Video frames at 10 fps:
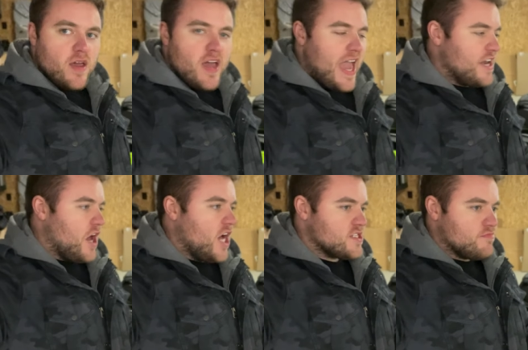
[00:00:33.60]
Had an
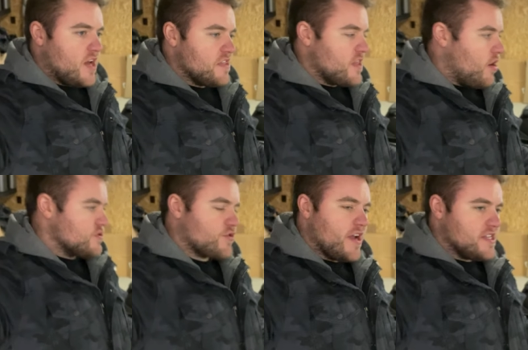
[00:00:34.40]
awesome night, though. It
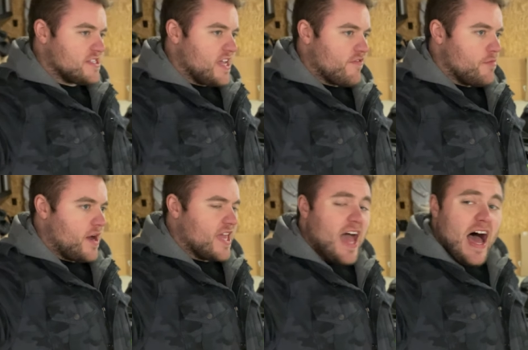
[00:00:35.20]
was great to see
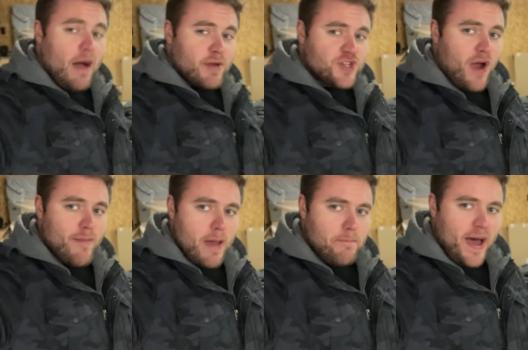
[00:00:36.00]
everybody. I'm going to try
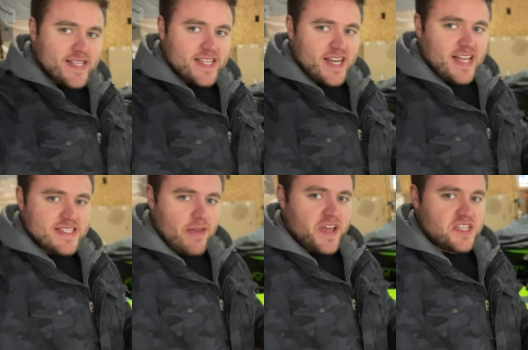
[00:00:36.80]
my best to not
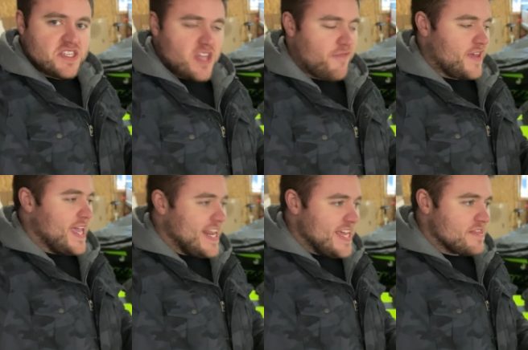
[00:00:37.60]
sound like a stuffy
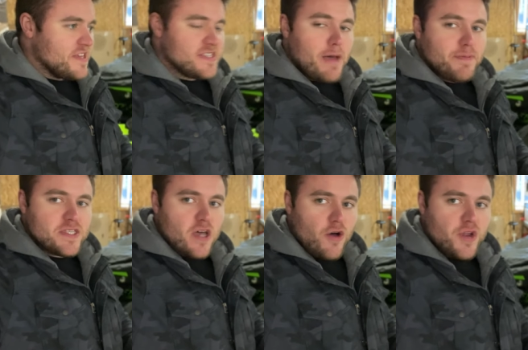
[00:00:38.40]
idiot this
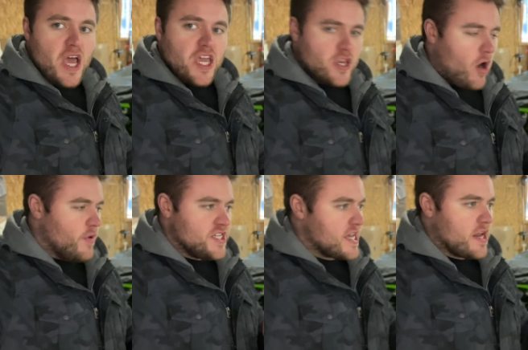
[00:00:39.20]
episode. You know, we
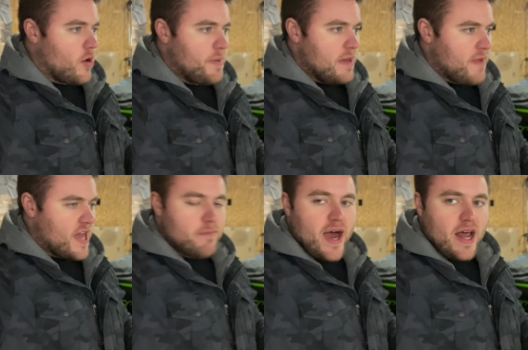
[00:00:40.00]
just got to go be a man
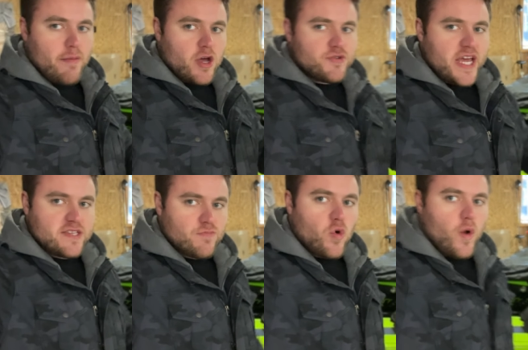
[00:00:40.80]
about it. I'm going to go take
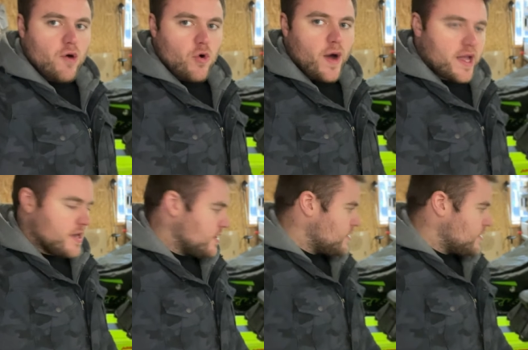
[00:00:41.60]
some Quill quick.